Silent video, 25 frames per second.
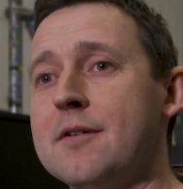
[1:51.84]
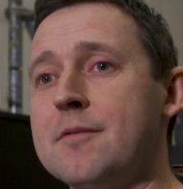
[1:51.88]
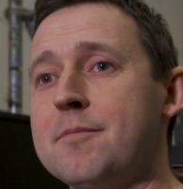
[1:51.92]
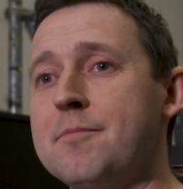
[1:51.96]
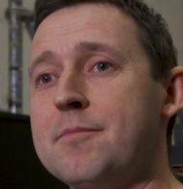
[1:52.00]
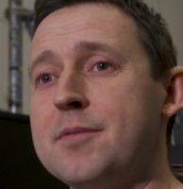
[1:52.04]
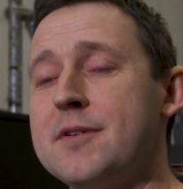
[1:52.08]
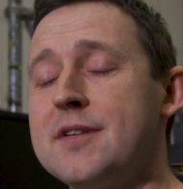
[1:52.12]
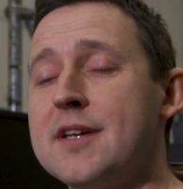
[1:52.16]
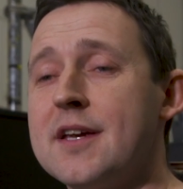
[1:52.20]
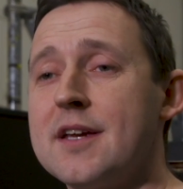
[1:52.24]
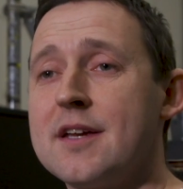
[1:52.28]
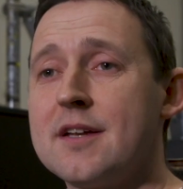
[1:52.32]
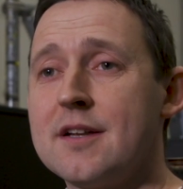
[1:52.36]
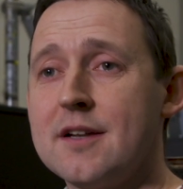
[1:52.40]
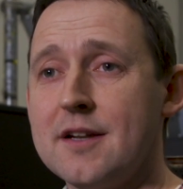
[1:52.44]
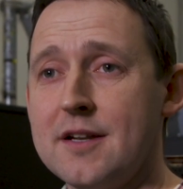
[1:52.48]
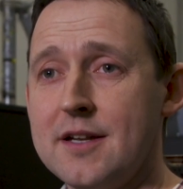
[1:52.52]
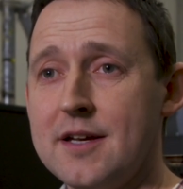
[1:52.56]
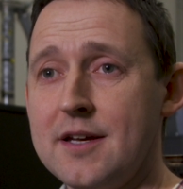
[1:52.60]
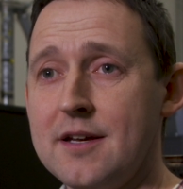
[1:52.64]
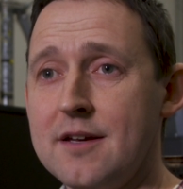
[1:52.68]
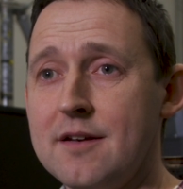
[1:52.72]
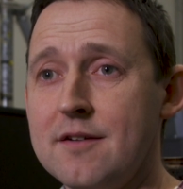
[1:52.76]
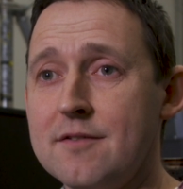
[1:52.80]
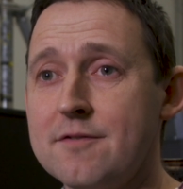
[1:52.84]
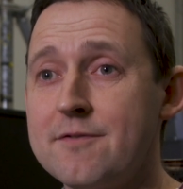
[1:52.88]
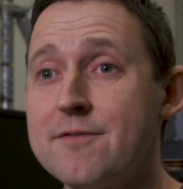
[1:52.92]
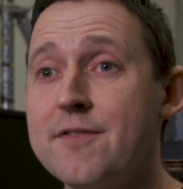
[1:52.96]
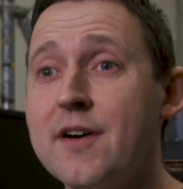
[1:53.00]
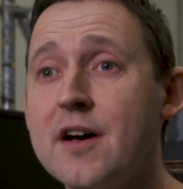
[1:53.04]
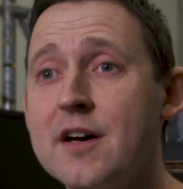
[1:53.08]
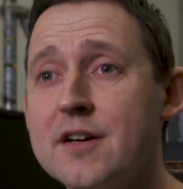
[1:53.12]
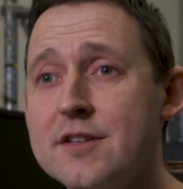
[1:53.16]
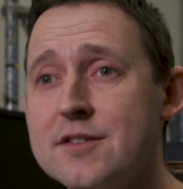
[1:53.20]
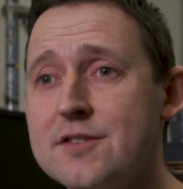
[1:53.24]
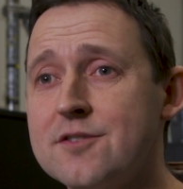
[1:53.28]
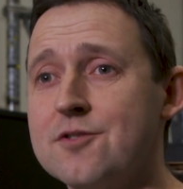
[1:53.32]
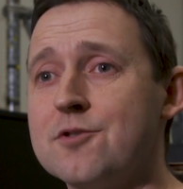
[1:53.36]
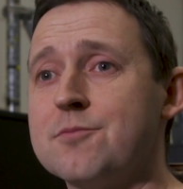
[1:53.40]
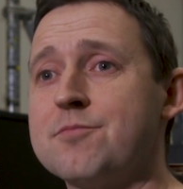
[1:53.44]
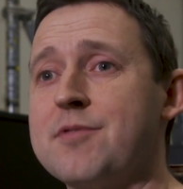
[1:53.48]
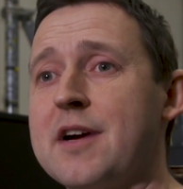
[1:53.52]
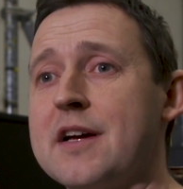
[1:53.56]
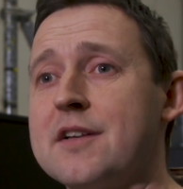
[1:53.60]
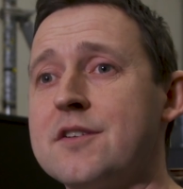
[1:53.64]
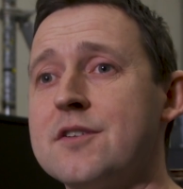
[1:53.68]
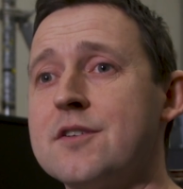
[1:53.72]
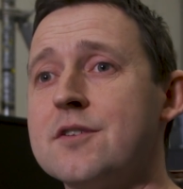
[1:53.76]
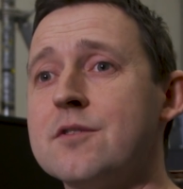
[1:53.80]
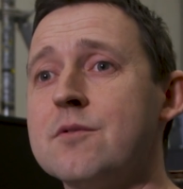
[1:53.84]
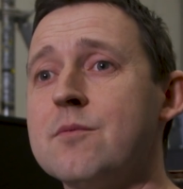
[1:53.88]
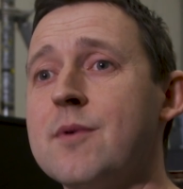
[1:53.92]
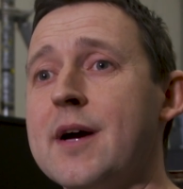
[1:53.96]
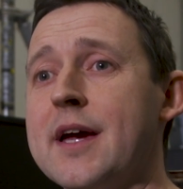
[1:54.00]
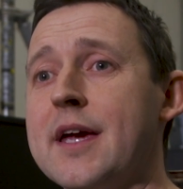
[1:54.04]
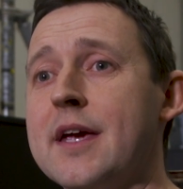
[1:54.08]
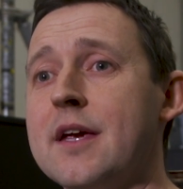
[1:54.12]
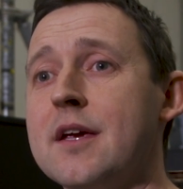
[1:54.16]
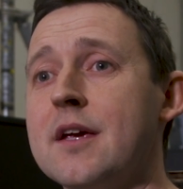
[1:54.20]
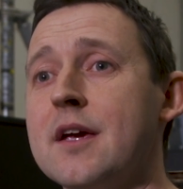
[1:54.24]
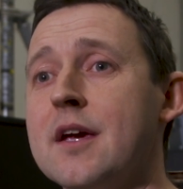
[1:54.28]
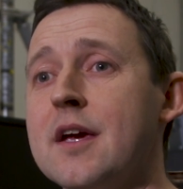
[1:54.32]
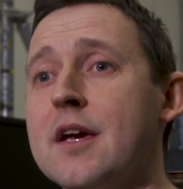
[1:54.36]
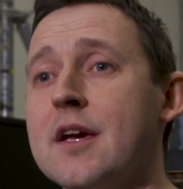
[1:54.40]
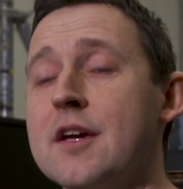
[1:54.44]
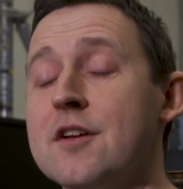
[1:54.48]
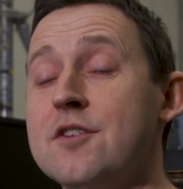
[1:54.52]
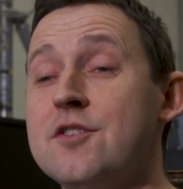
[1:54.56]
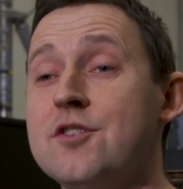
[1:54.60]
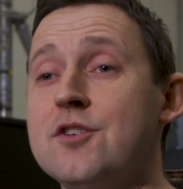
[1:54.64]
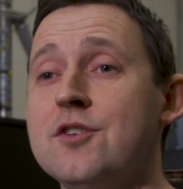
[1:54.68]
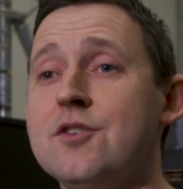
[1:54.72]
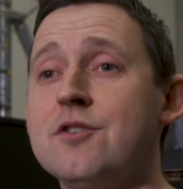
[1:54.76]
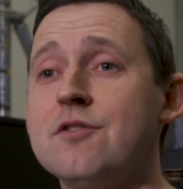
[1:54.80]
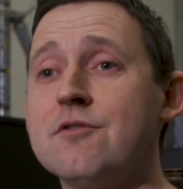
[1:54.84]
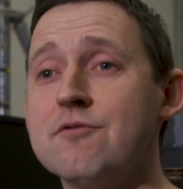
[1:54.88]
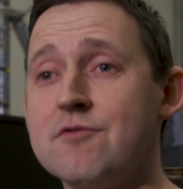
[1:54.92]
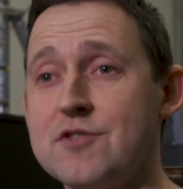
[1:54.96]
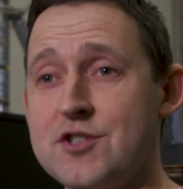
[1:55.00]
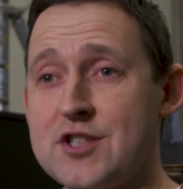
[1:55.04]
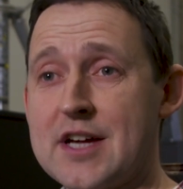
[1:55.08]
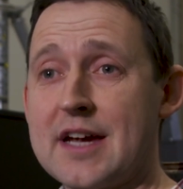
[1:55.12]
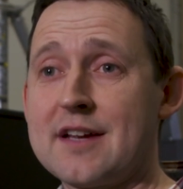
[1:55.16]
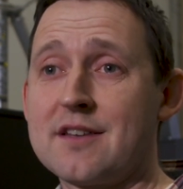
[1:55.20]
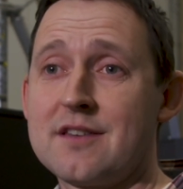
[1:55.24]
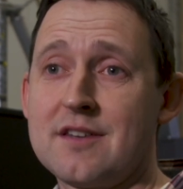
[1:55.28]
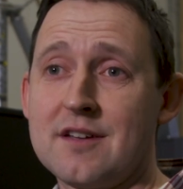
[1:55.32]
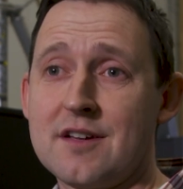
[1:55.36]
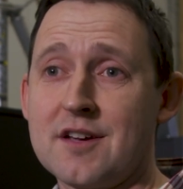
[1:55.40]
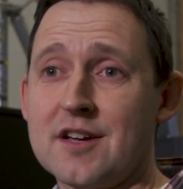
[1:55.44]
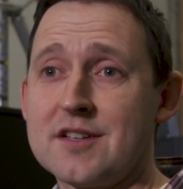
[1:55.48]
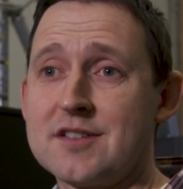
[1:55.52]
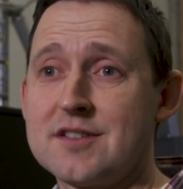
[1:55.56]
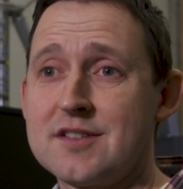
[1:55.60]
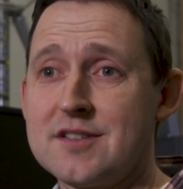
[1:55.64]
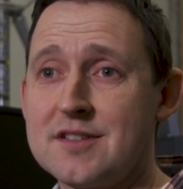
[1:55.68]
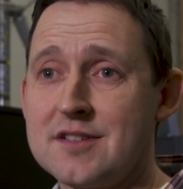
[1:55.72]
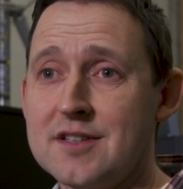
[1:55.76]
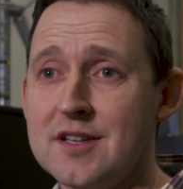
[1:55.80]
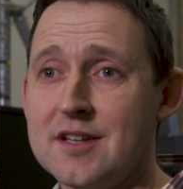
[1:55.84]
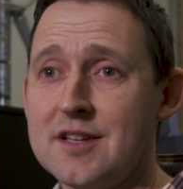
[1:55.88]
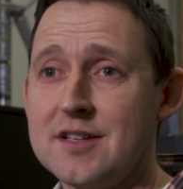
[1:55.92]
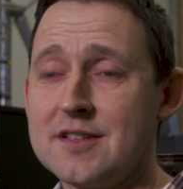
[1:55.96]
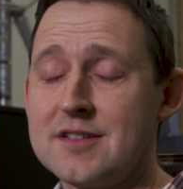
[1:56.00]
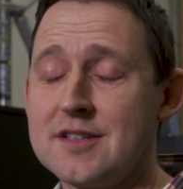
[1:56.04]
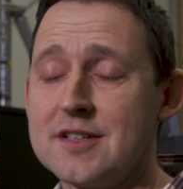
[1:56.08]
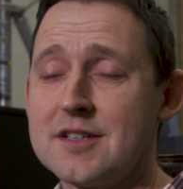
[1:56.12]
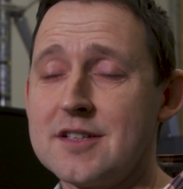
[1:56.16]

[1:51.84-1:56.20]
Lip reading: a particularly fast or practical way to reject the gusts that it's